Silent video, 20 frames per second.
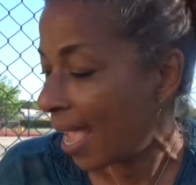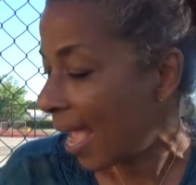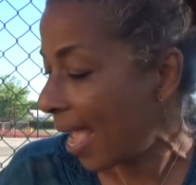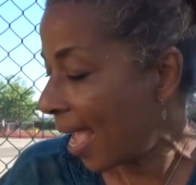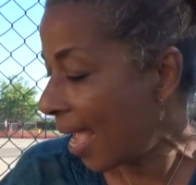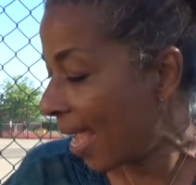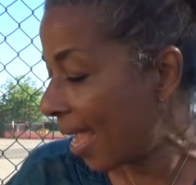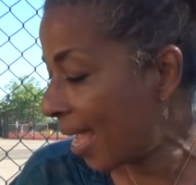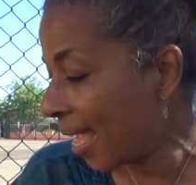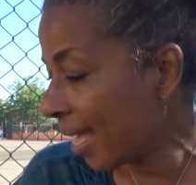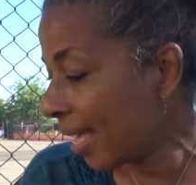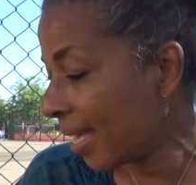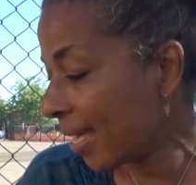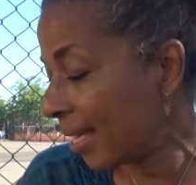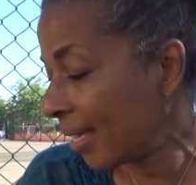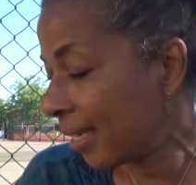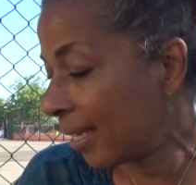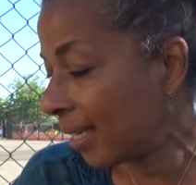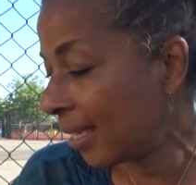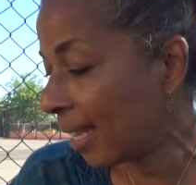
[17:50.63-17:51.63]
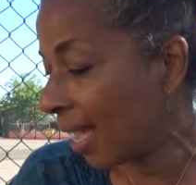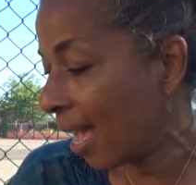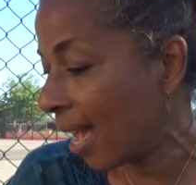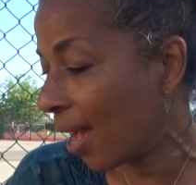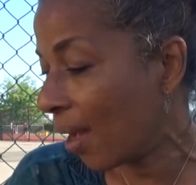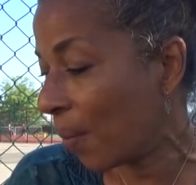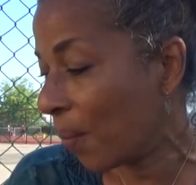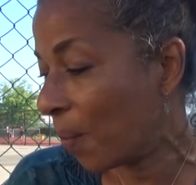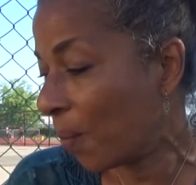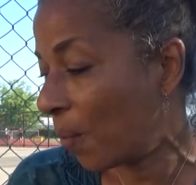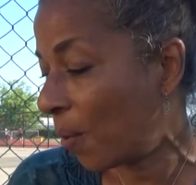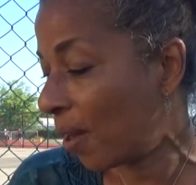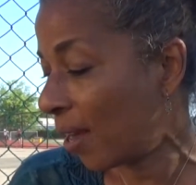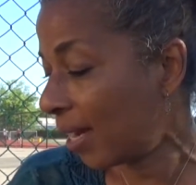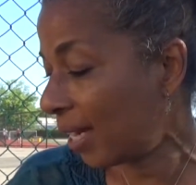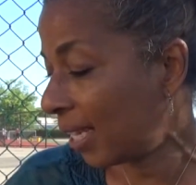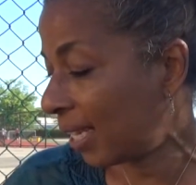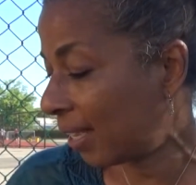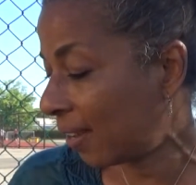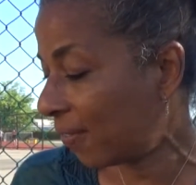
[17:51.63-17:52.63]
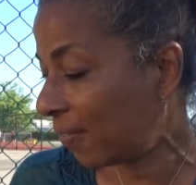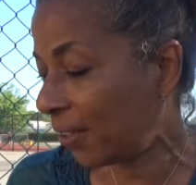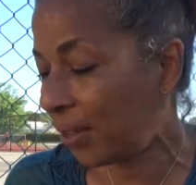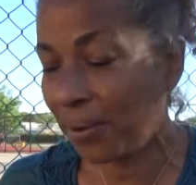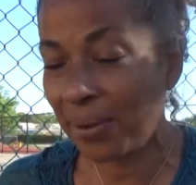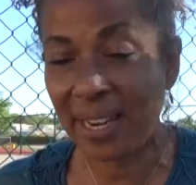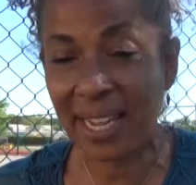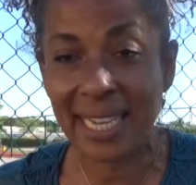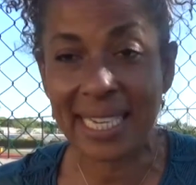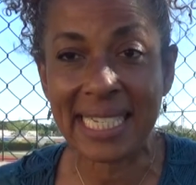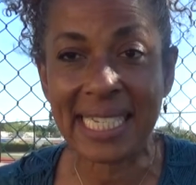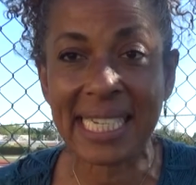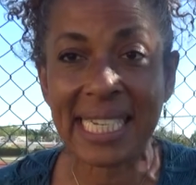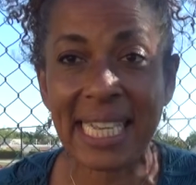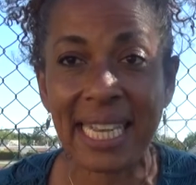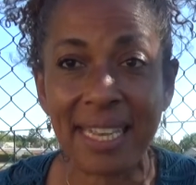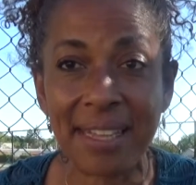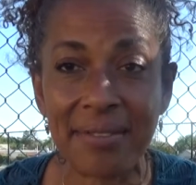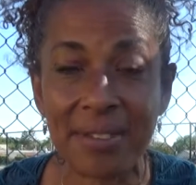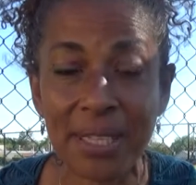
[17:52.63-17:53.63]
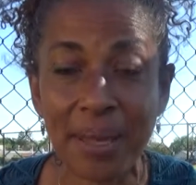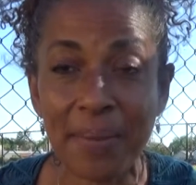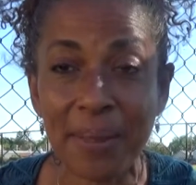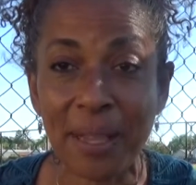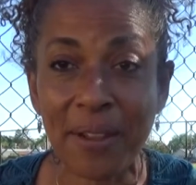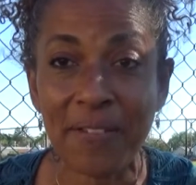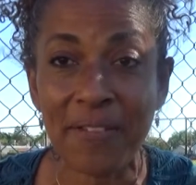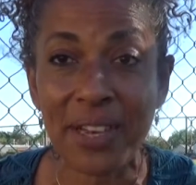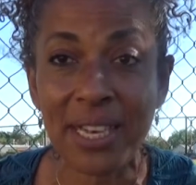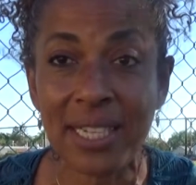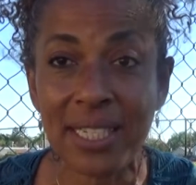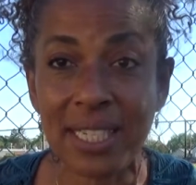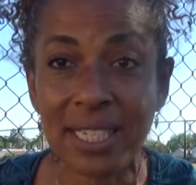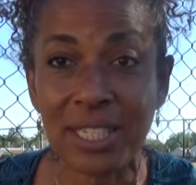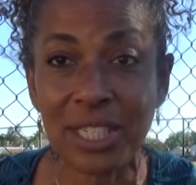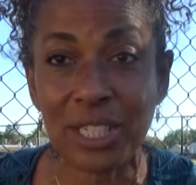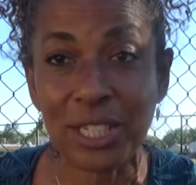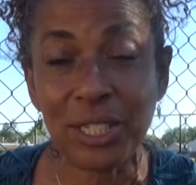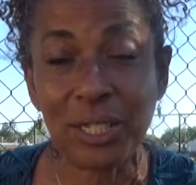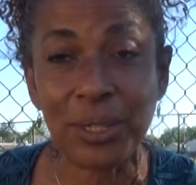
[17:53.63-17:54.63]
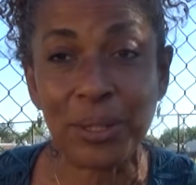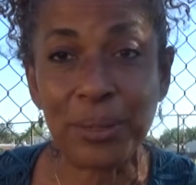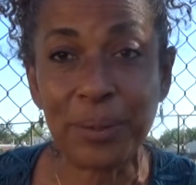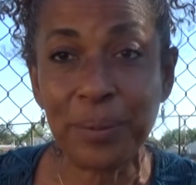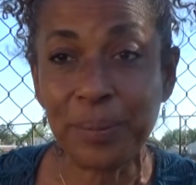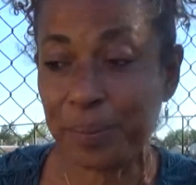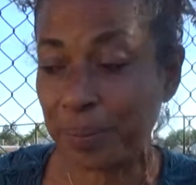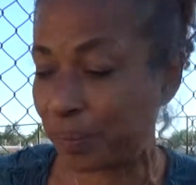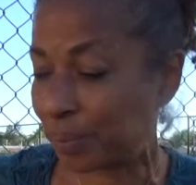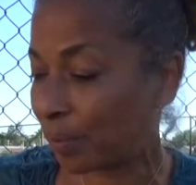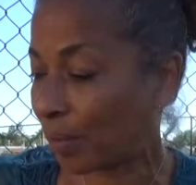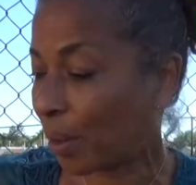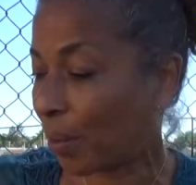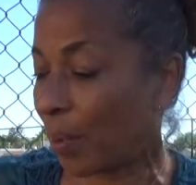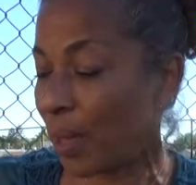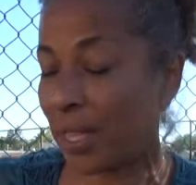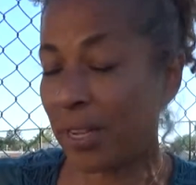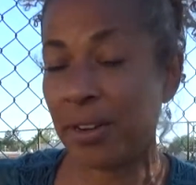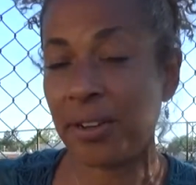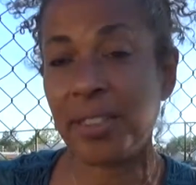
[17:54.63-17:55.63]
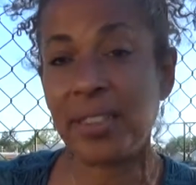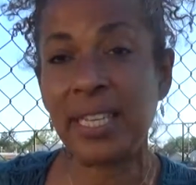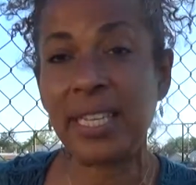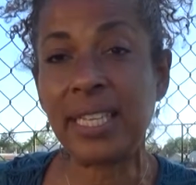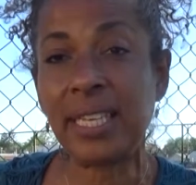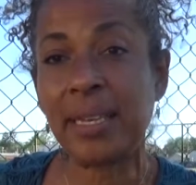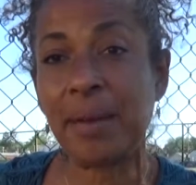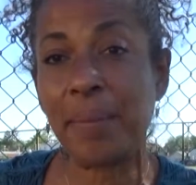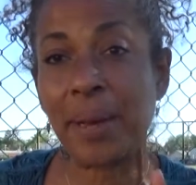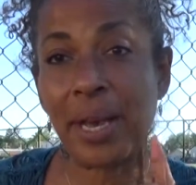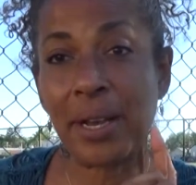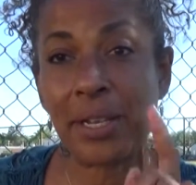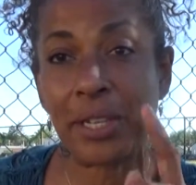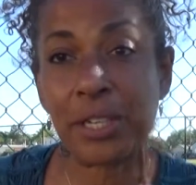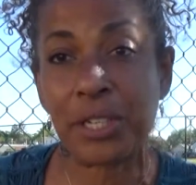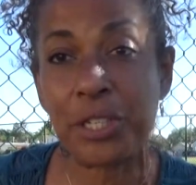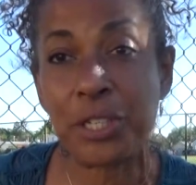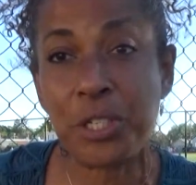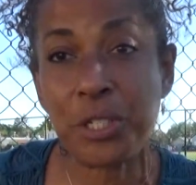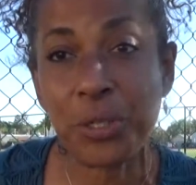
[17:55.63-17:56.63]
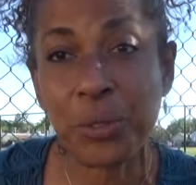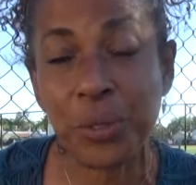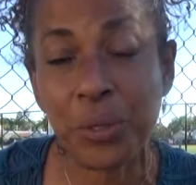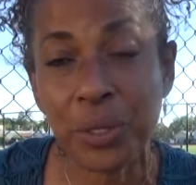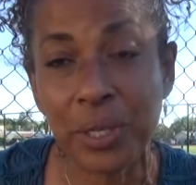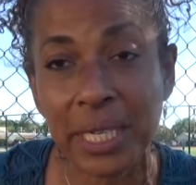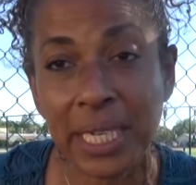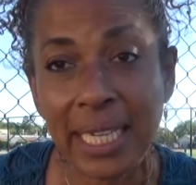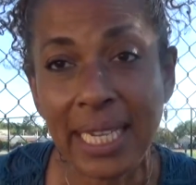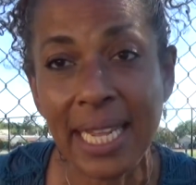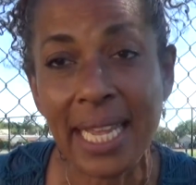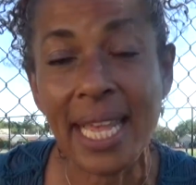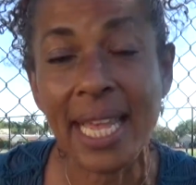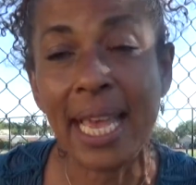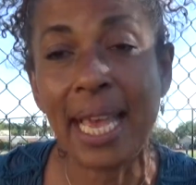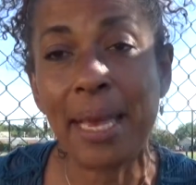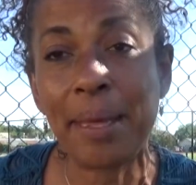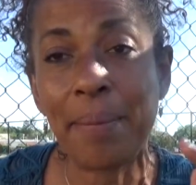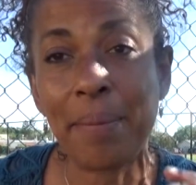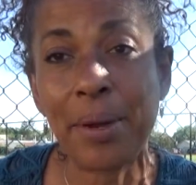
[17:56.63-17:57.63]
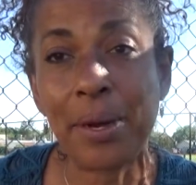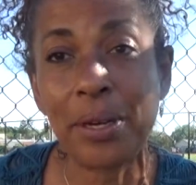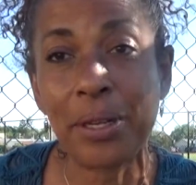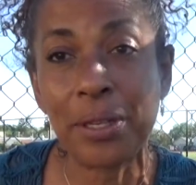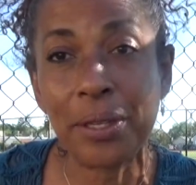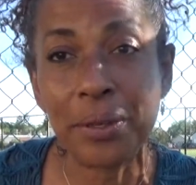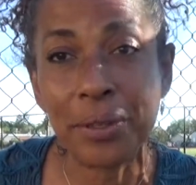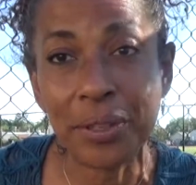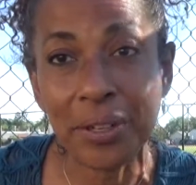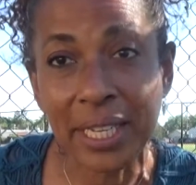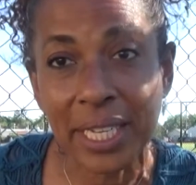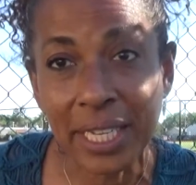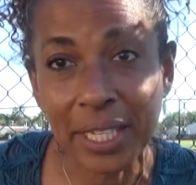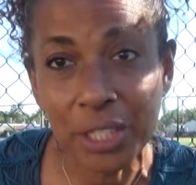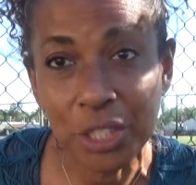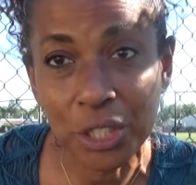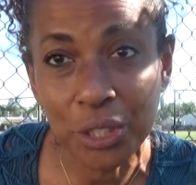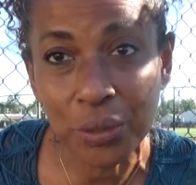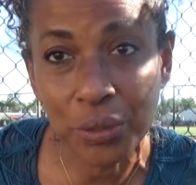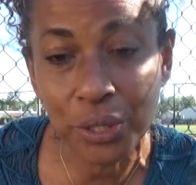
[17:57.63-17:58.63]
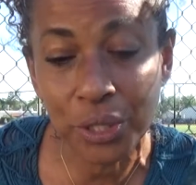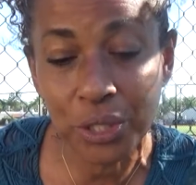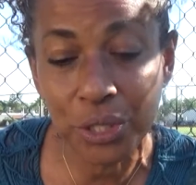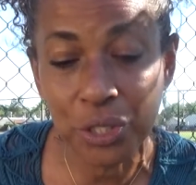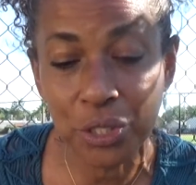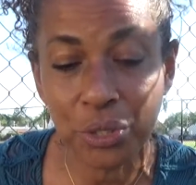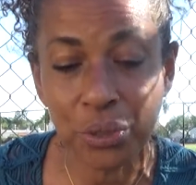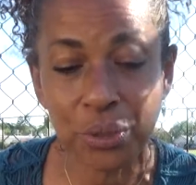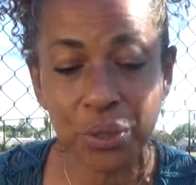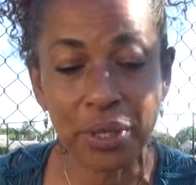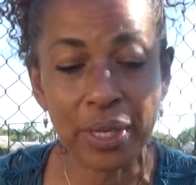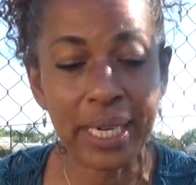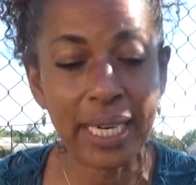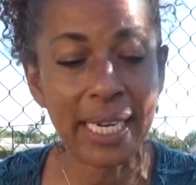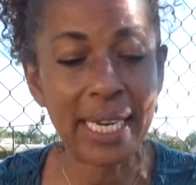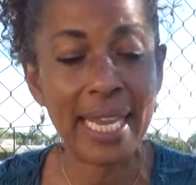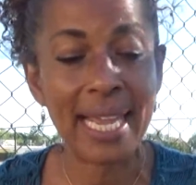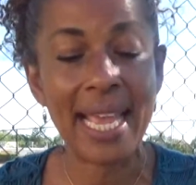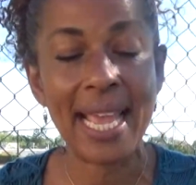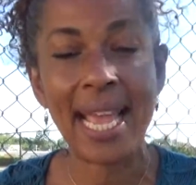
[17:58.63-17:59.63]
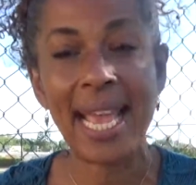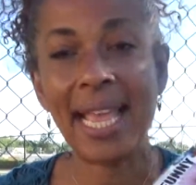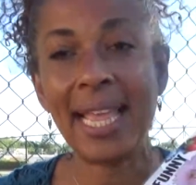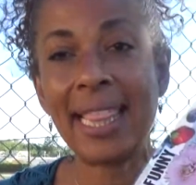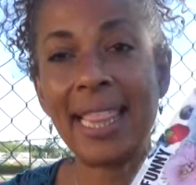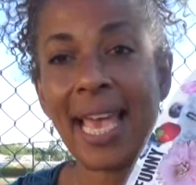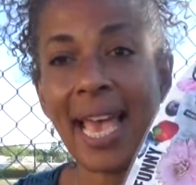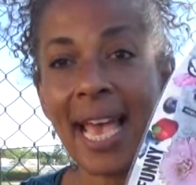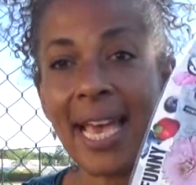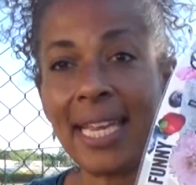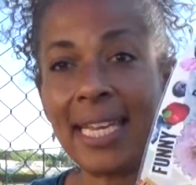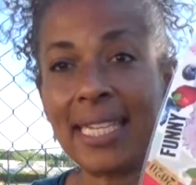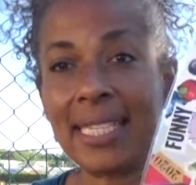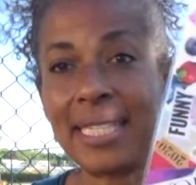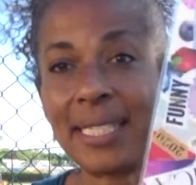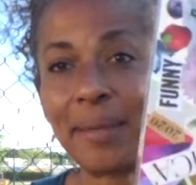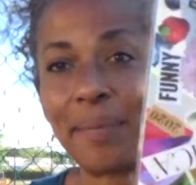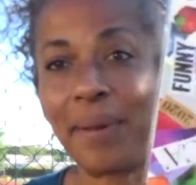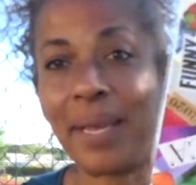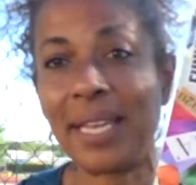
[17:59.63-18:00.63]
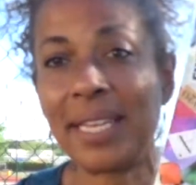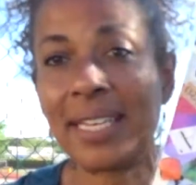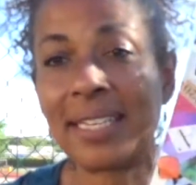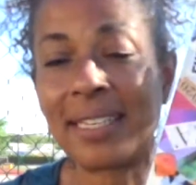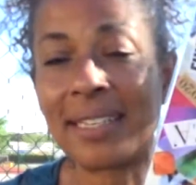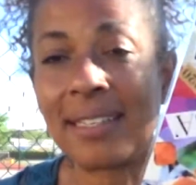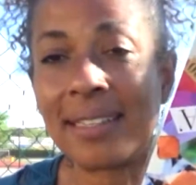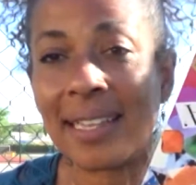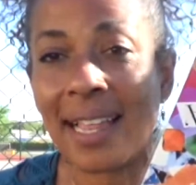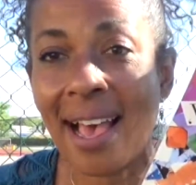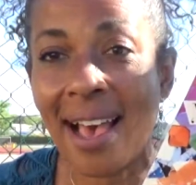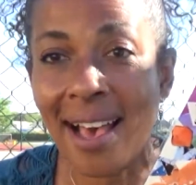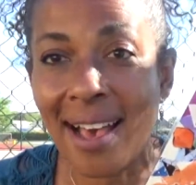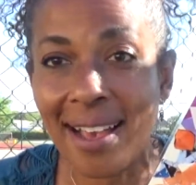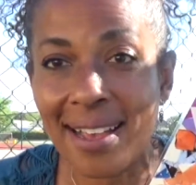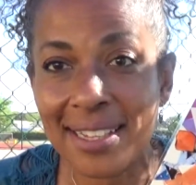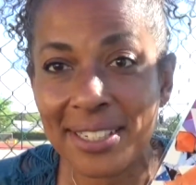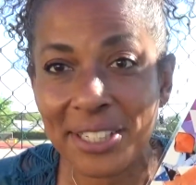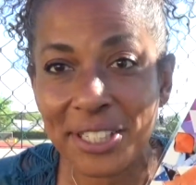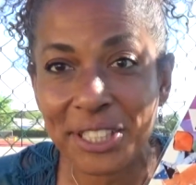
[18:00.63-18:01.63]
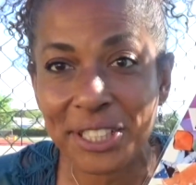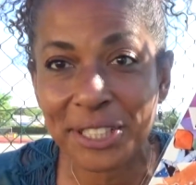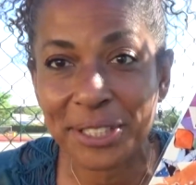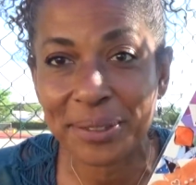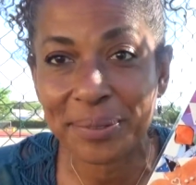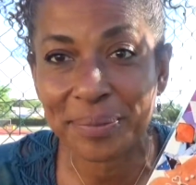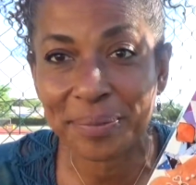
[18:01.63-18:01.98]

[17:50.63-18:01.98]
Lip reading: And I want to give you an idea of something fun to do while you're thinking about your story and Martin Luther King Jr.'s story, and that is to make a collage.